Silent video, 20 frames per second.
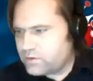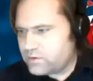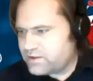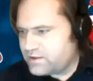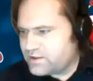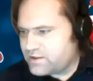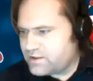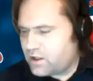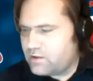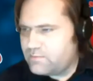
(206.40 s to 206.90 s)
the
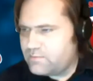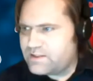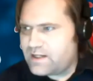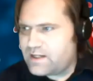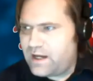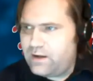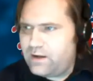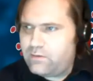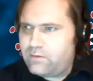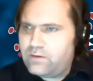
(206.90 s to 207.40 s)
time
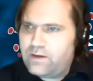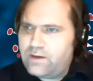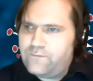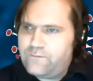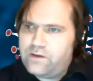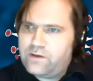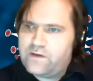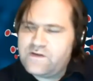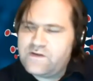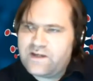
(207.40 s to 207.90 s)
scale, if
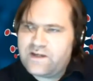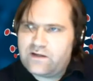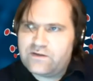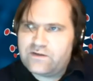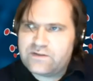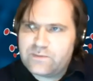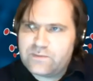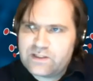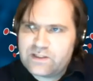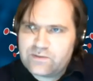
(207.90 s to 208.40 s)
you can tell us,
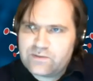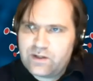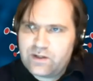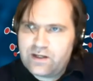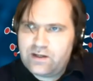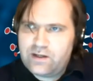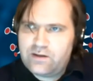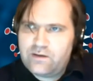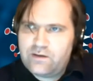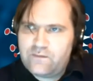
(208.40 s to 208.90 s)

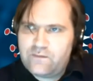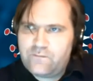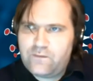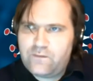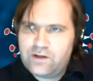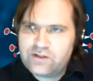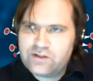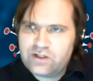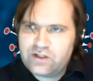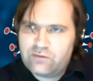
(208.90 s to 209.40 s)
between
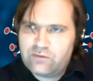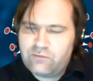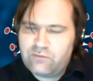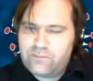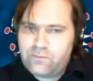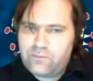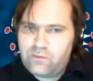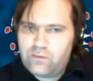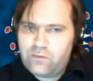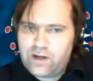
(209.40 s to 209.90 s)
finishing the
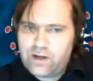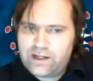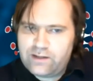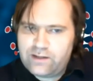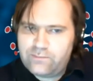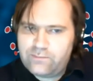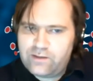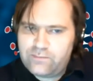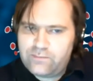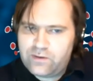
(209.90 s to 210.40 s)
report and it
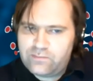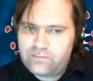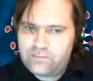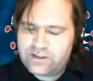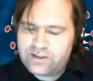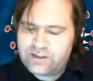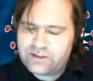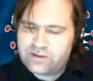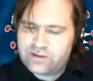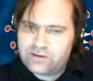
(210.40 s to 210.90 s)
being
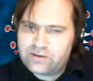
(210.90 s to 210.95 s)
published?